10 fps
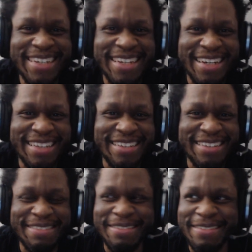think I'll
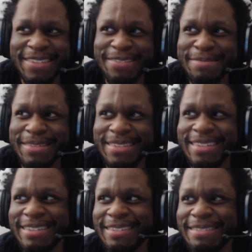give it a rest for a bit,
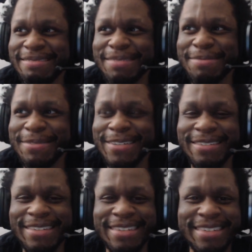and before I
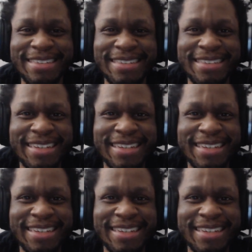try again.